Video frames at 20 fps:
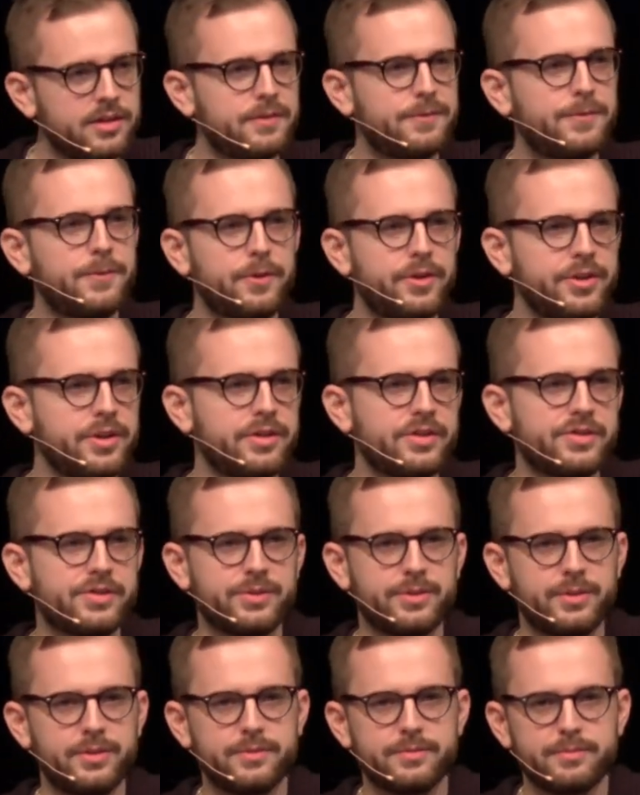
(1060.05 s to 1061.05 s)
a
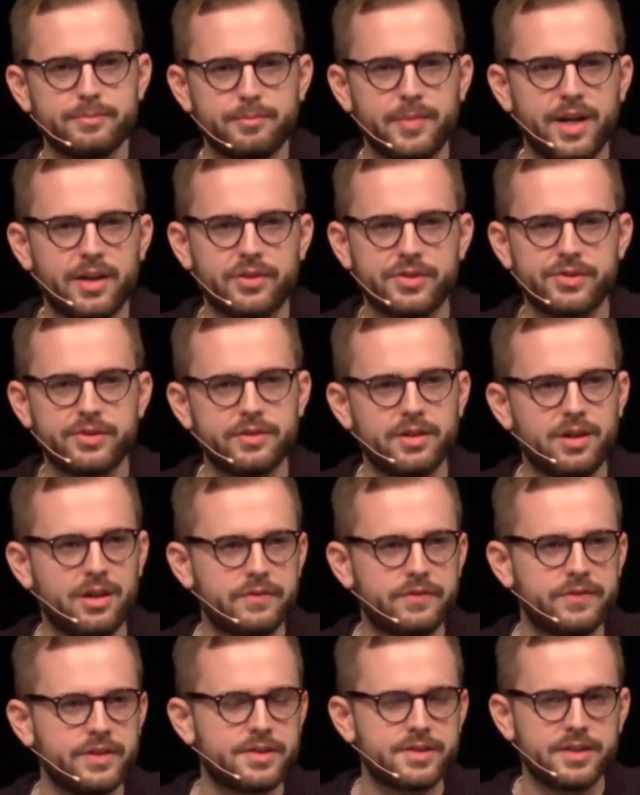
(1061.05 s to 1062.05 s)
4-year-old Microsoft
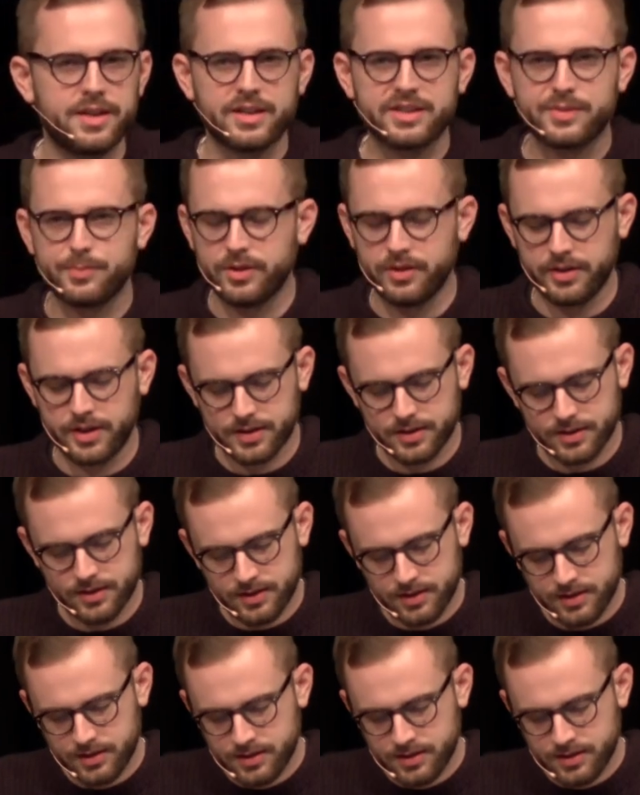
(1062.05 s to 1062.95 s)
Office exploit,